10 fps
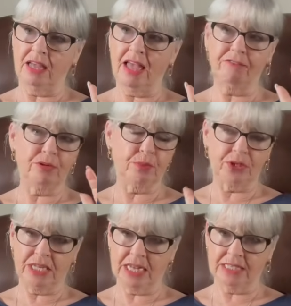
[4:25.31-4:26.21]

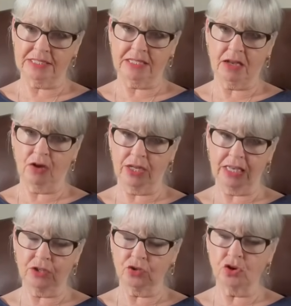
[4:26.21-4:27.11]
Everybody has.
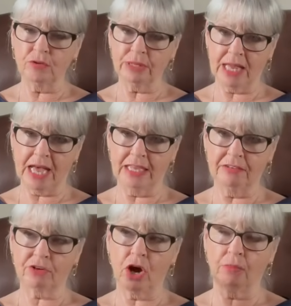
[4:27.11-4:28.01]
In a normal eye,
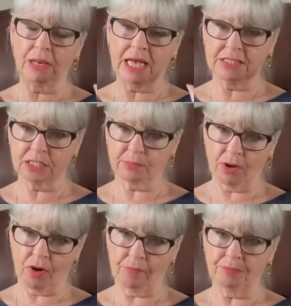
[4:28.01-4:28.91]
you've got a blind
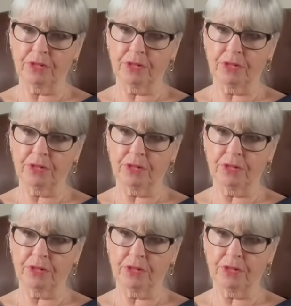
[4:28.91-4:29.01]
spot.